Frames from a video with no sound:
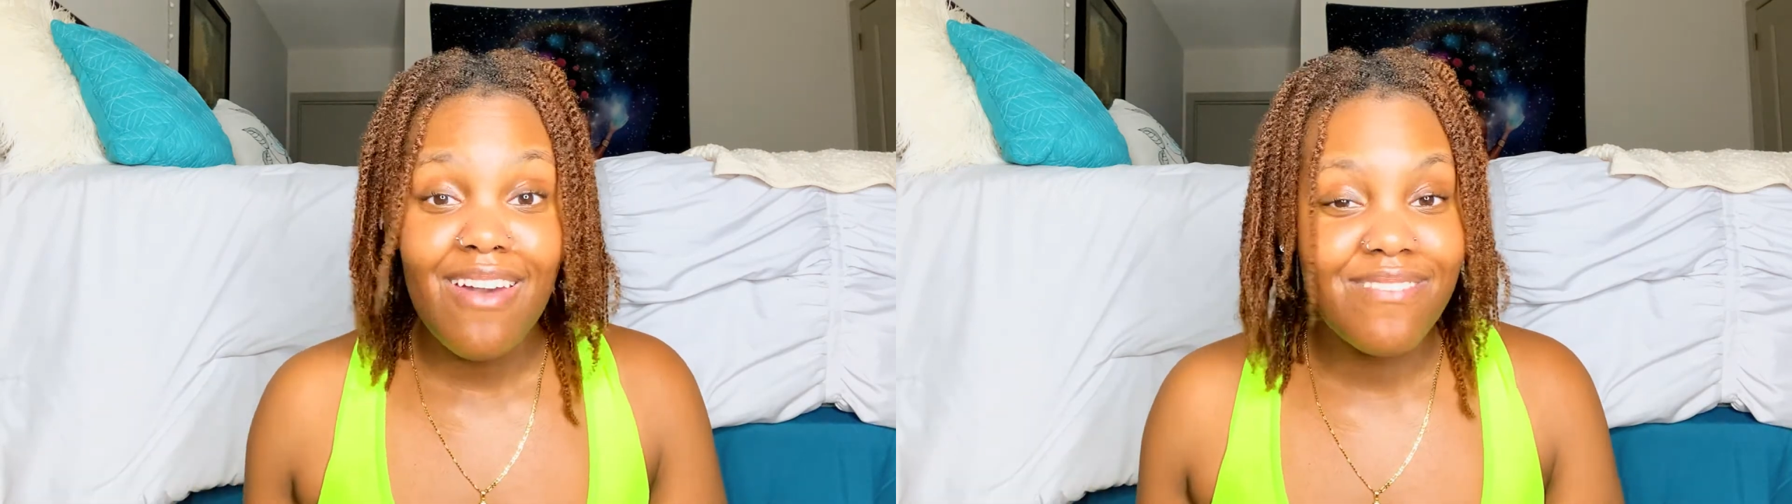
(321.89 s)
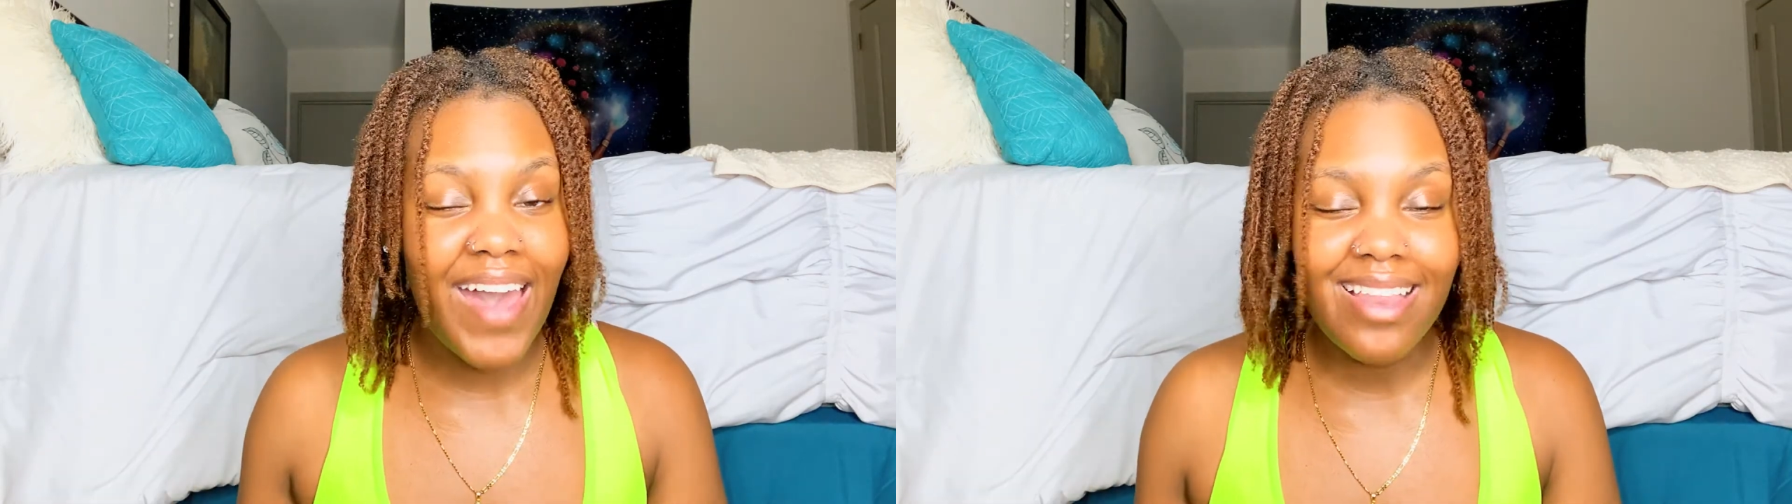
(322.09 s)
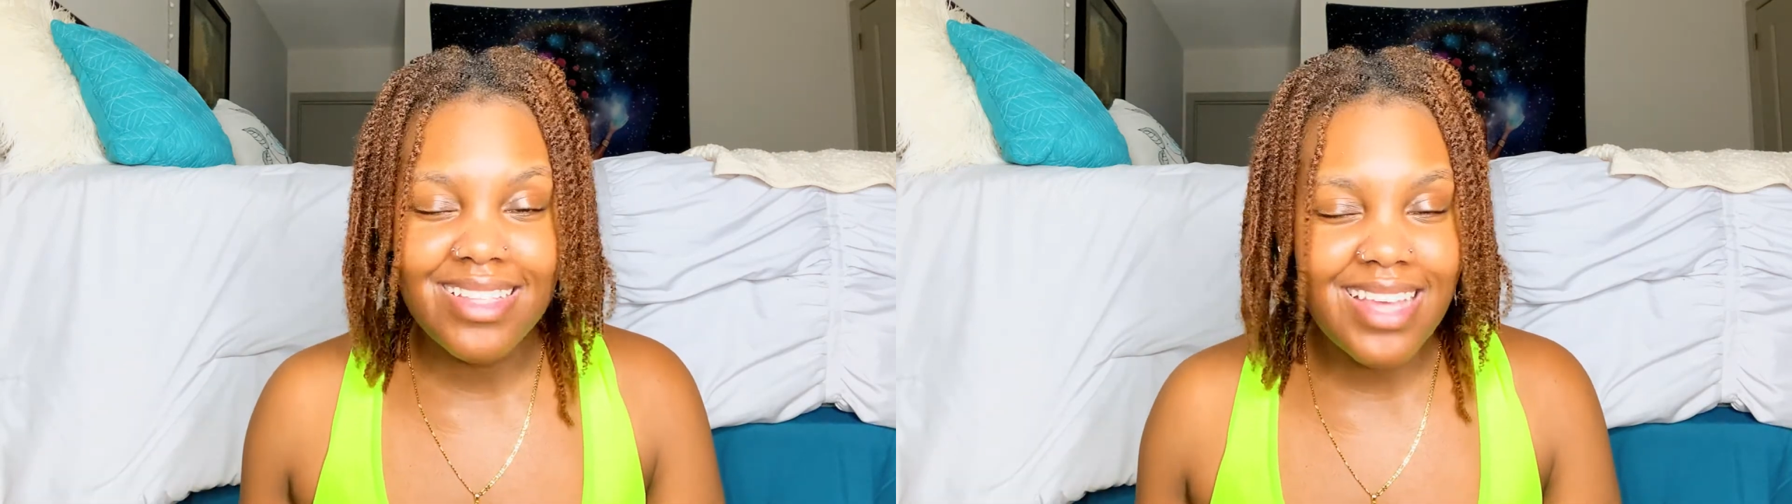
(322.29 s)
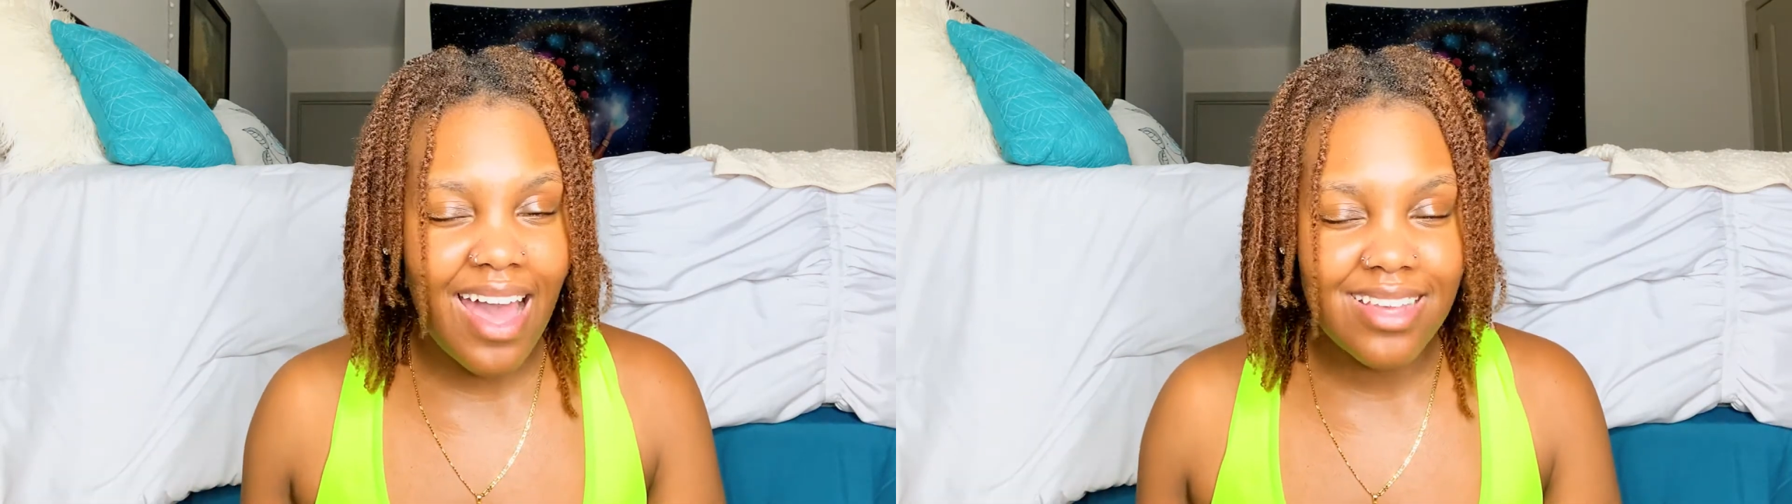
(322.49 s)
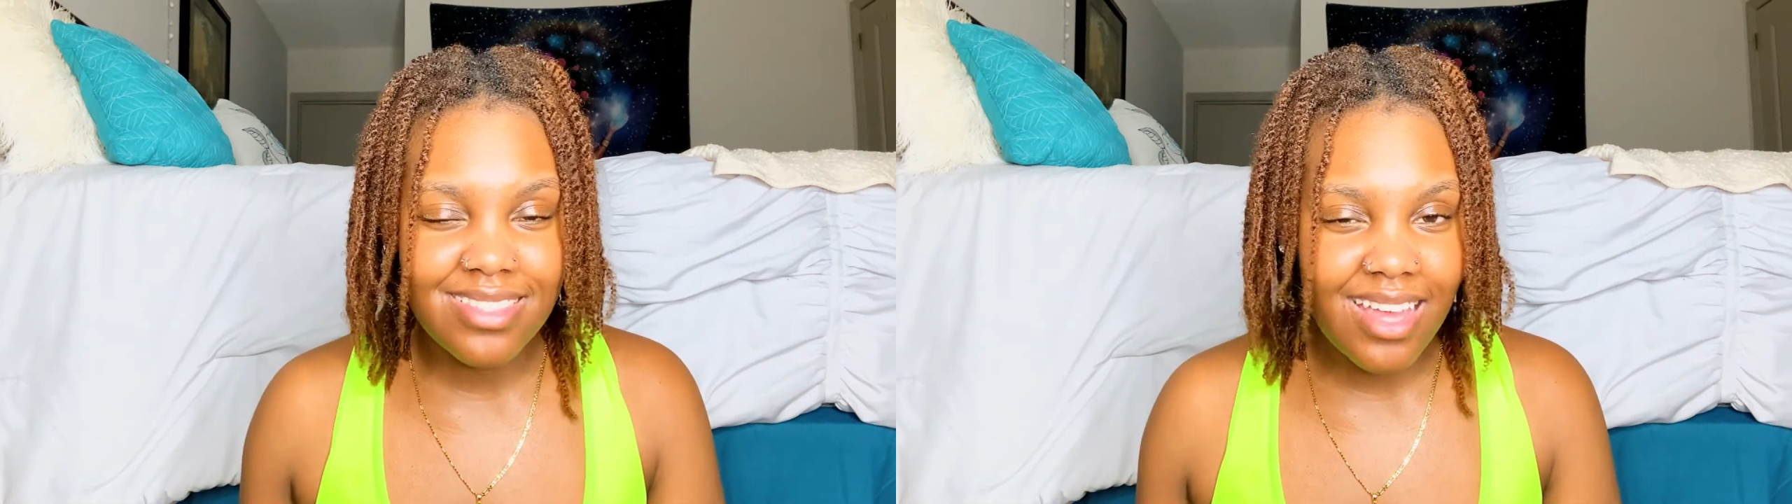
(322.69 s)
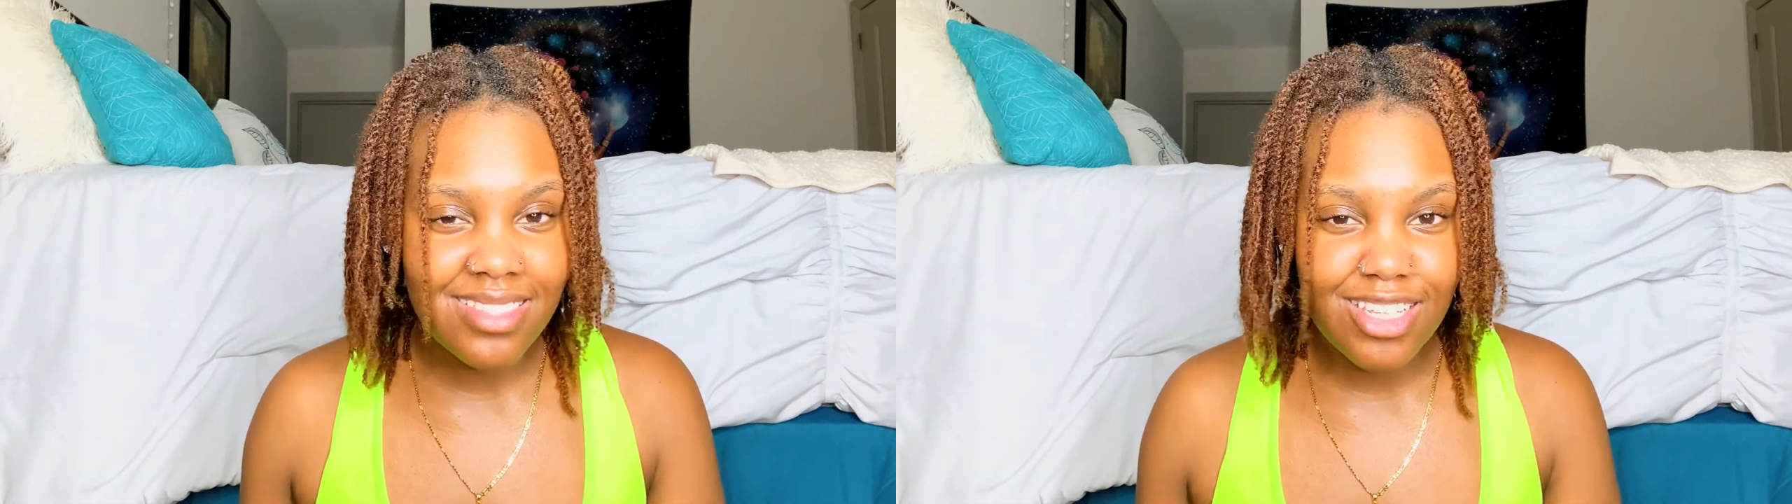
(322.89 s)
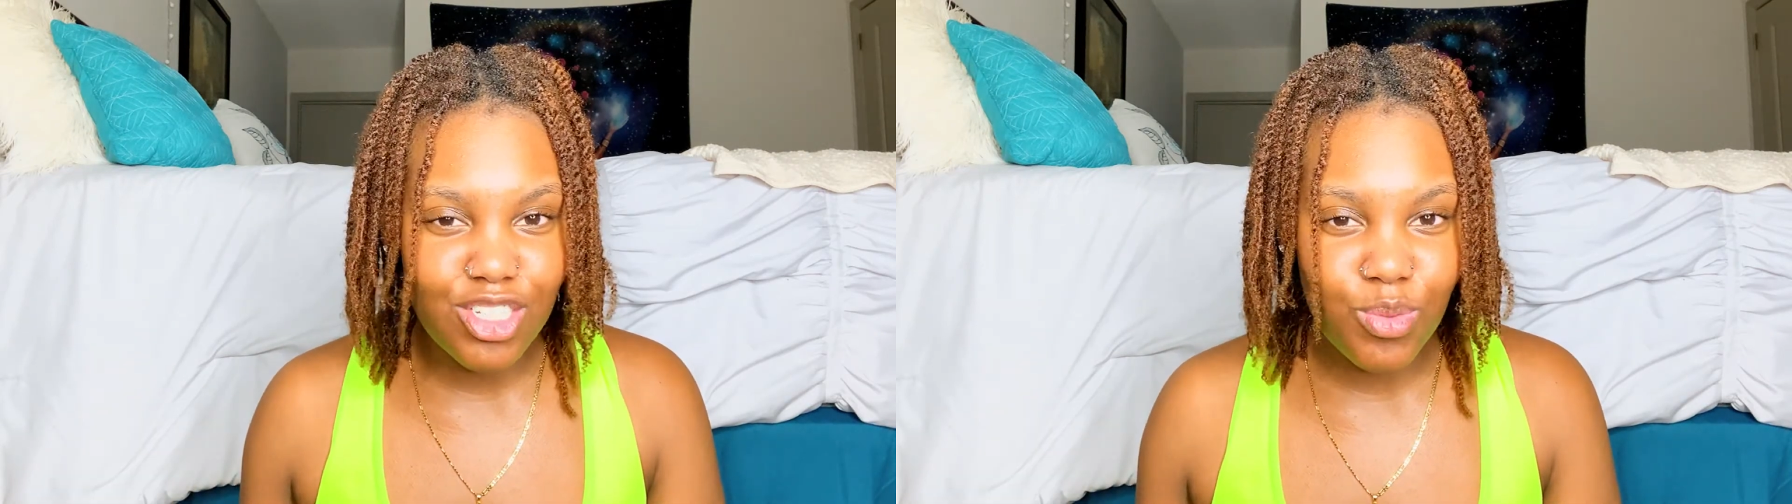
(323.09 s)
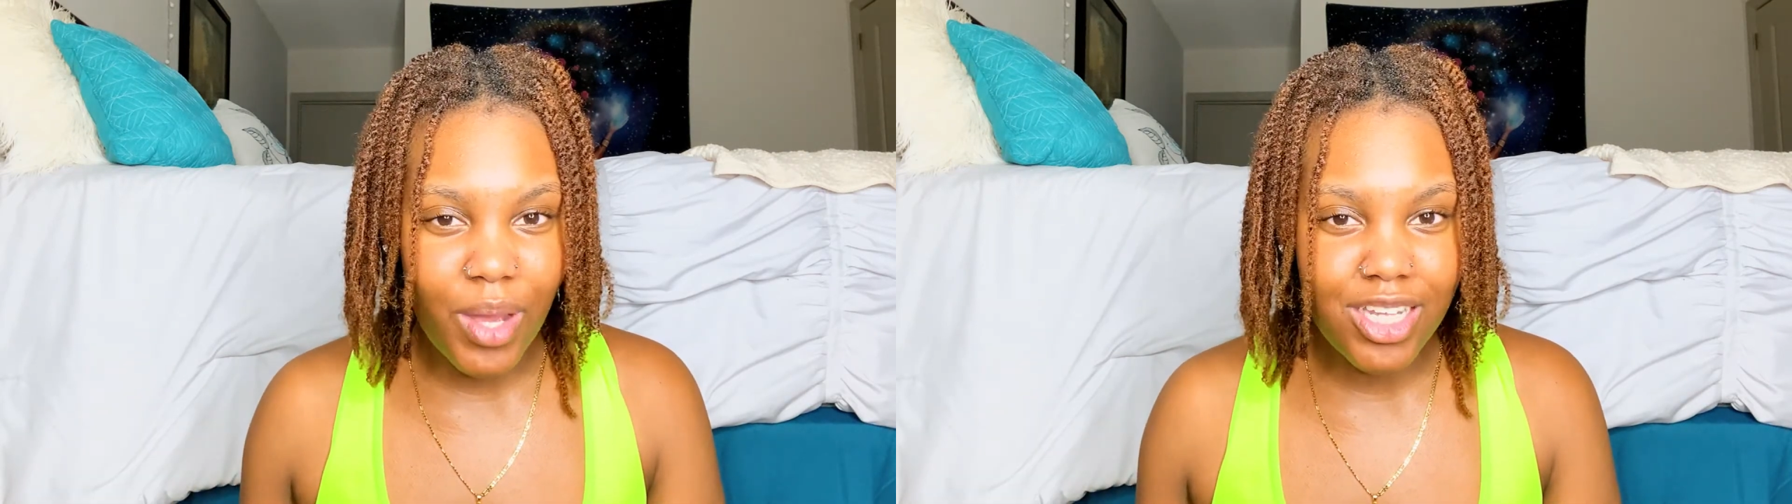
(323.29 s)
Valentine's Day
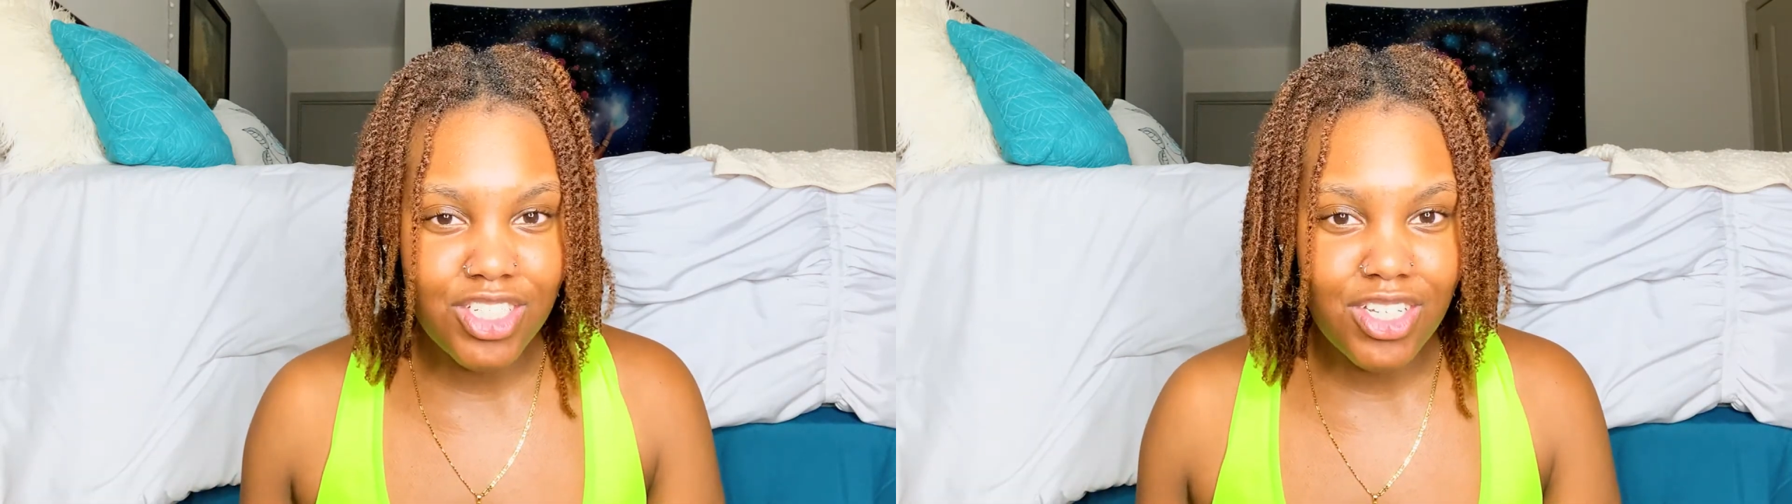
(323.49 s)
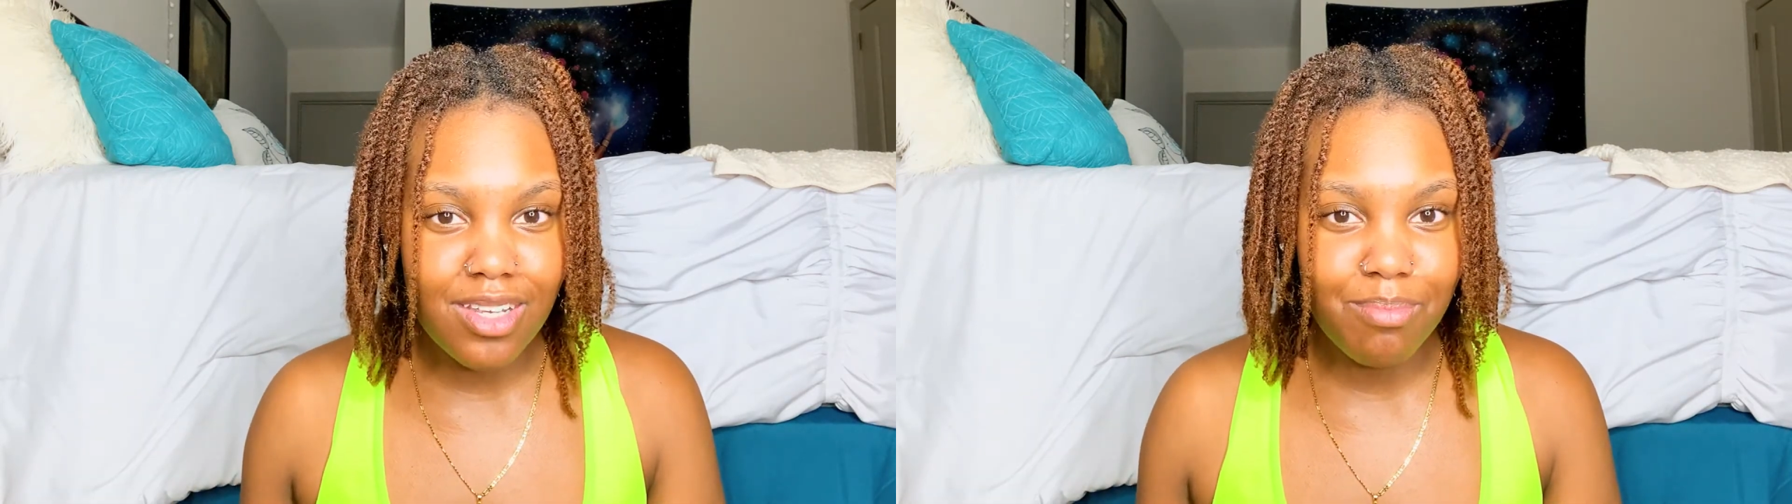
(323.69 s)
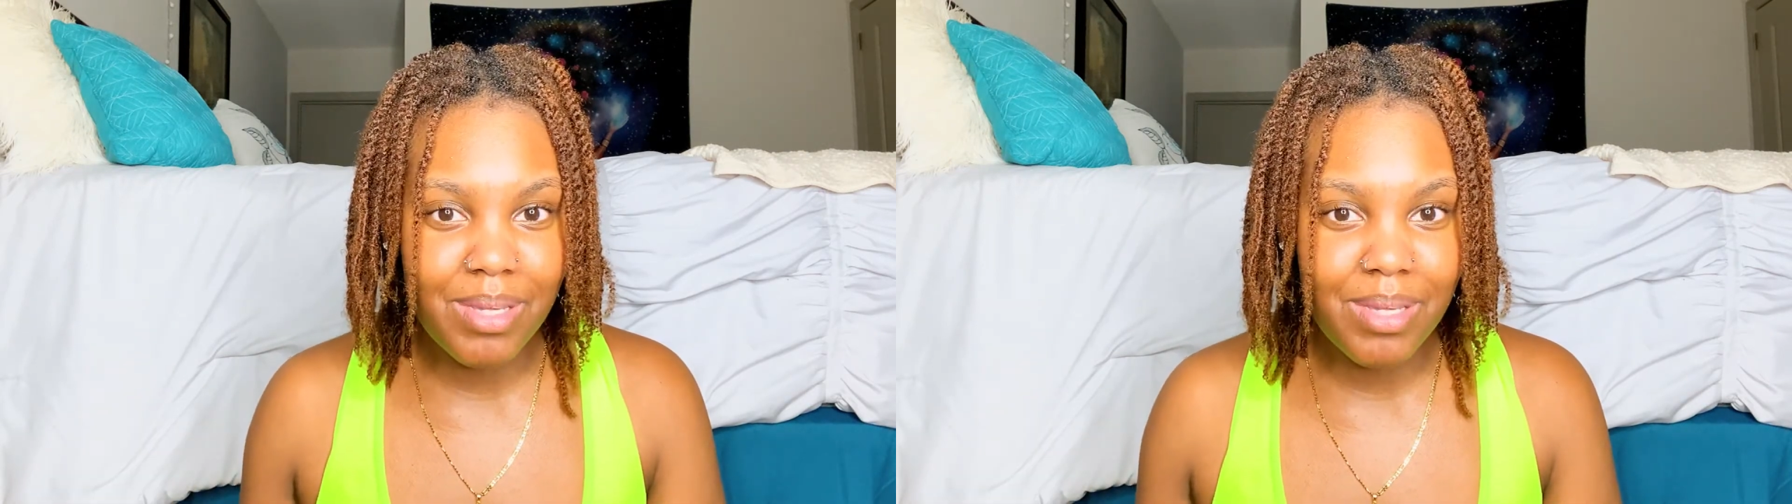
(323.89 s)
situation,